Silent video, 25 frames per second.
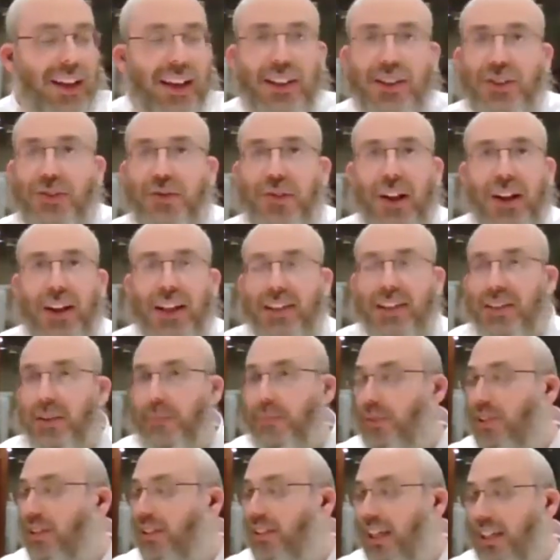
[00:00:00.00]
Israel is
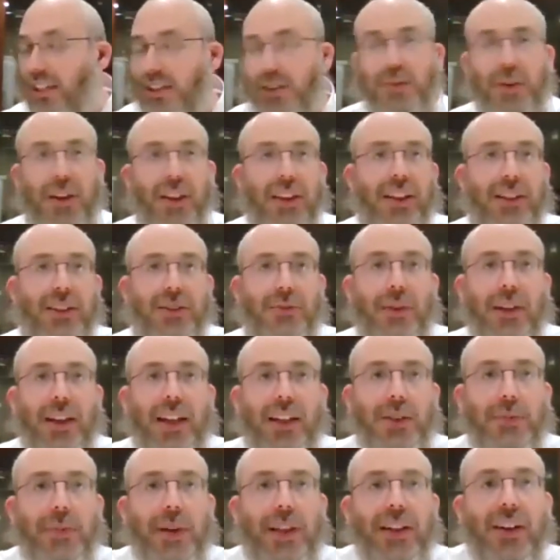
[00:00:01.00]
obsessed with this. When
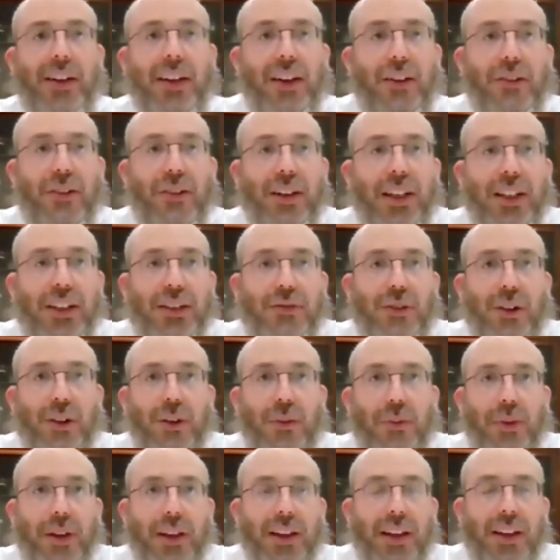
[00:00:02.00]
I spent a year in
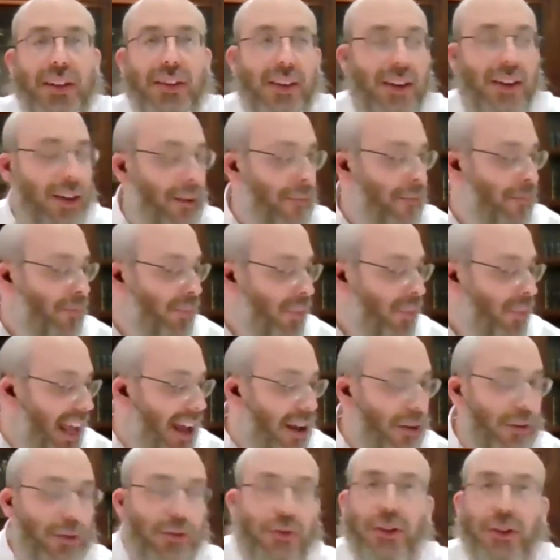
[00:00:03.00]
Israel, we did
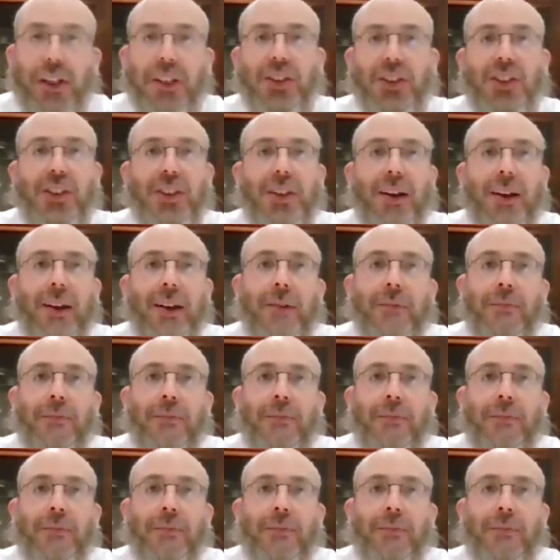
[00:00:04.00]
outreach.